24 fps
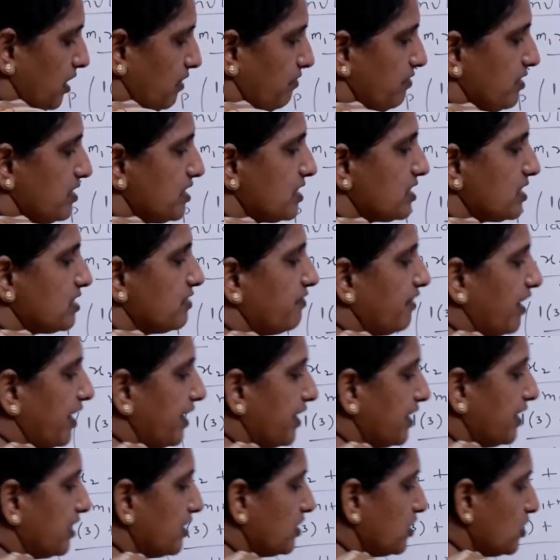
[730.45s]
which is
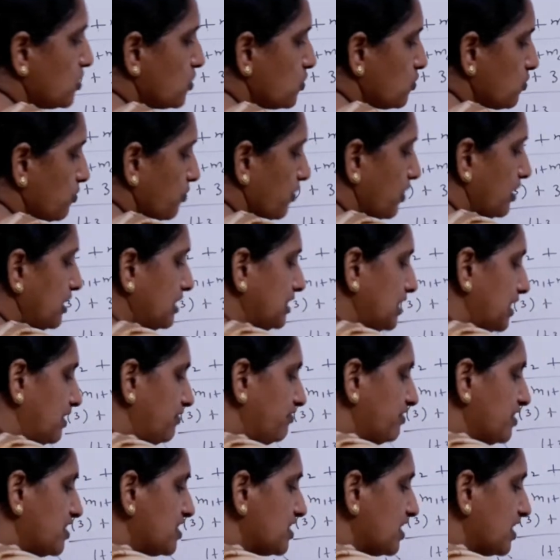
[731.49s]
dividing these 2 points in
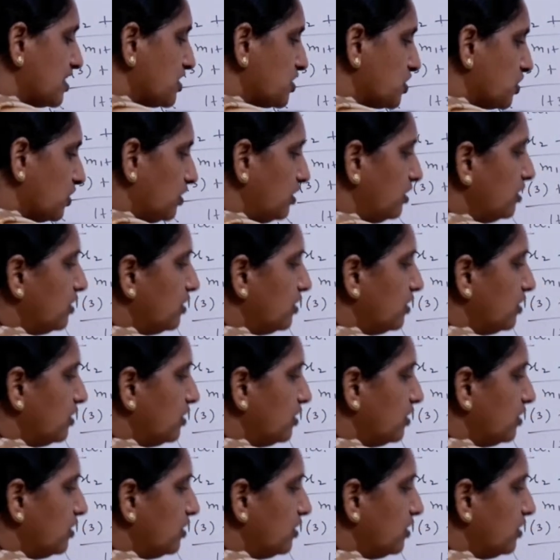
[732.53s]
which ratio?